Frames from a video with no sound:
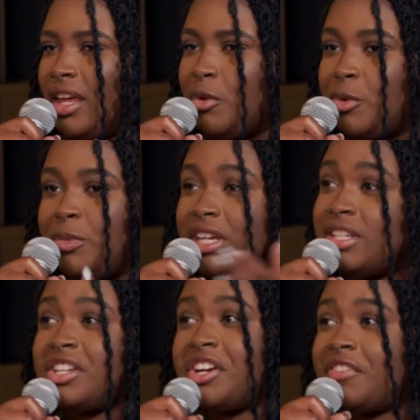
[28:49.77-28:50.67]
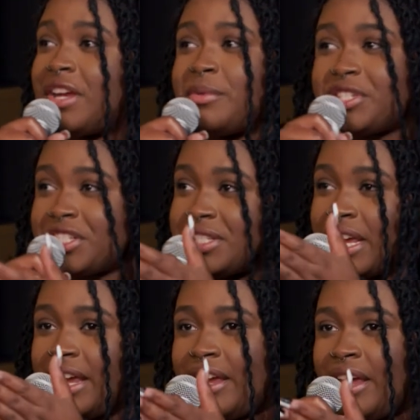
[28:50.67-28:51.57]
it would be easier if there was just
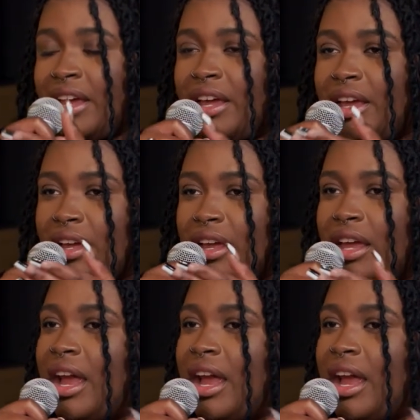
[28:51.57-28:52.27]
like a, a